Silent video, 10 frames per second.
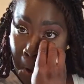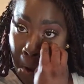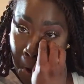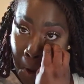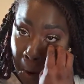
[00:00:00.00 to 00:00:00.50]

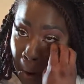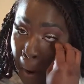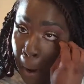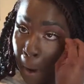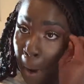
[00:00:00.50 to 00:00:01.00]

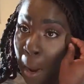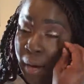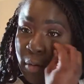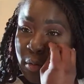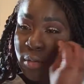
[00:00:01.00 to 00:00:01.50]
And if you
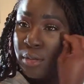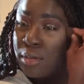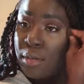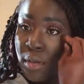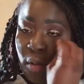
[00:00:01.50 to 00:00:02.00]
ever feel like
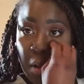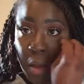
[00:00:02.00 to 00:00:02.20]
you need to go